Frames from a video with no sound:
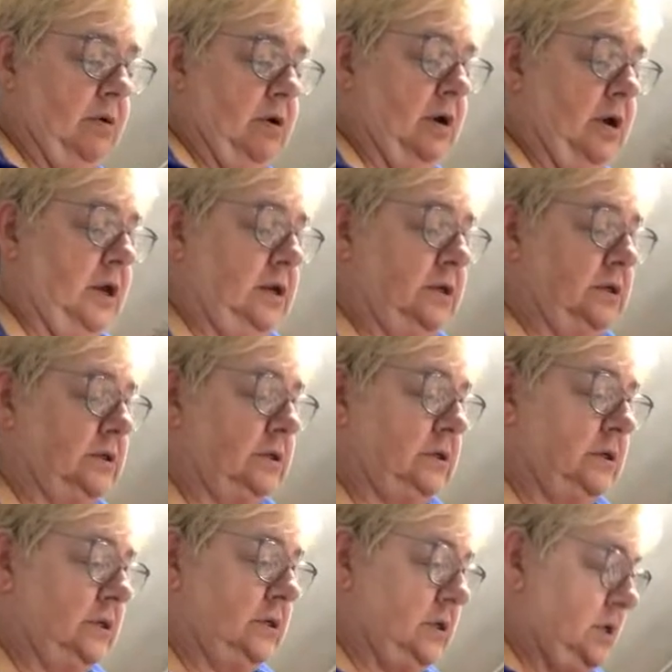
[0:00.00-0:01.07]
night
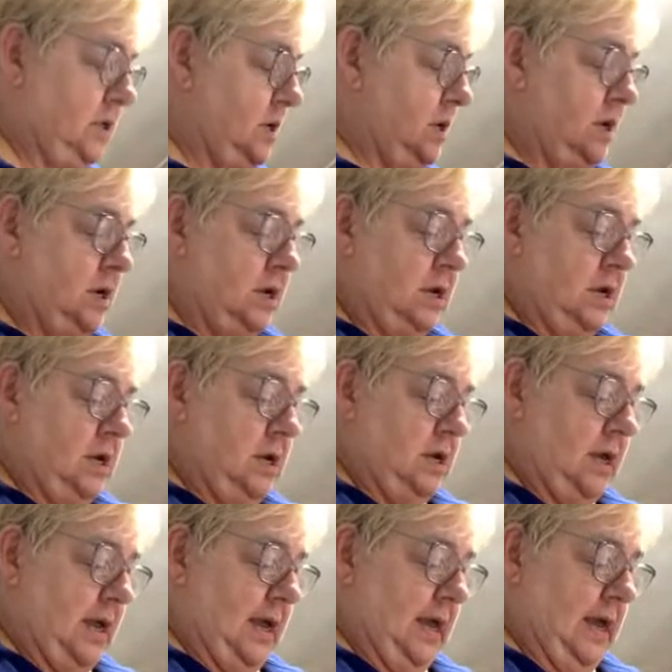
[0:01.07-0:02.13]

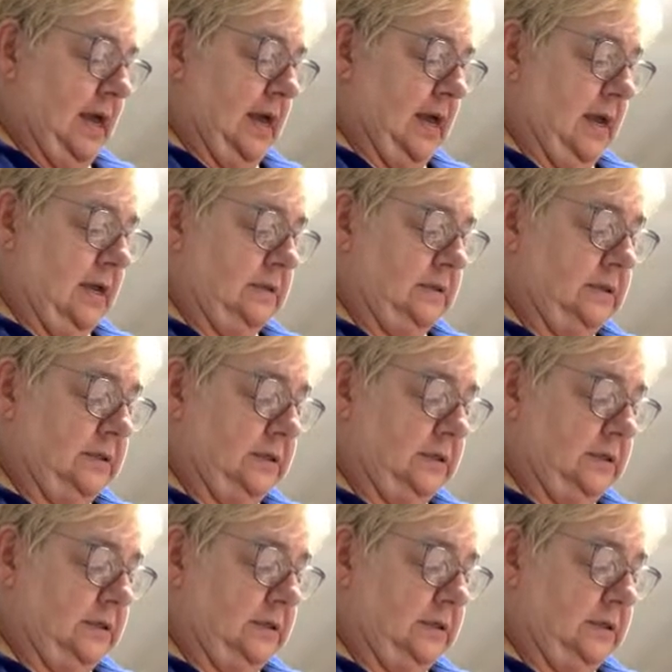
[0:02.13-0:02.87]
at